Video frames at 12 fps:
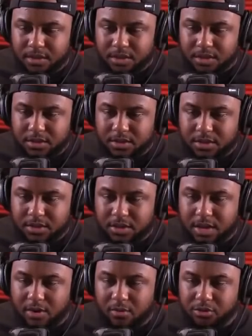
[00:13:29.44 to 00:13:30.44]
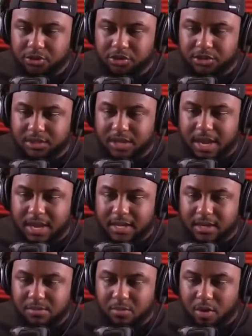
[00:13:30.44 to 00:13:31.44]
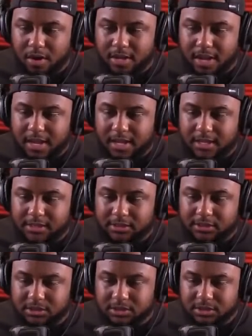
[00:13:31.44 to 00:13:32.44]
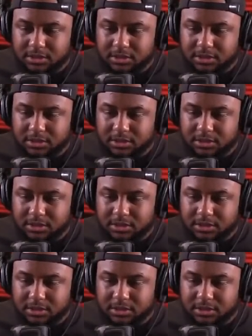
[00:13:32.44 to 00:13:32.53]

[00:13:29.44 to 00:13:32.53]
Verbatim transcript: Let's go. I don't want you to die anymore, K hits.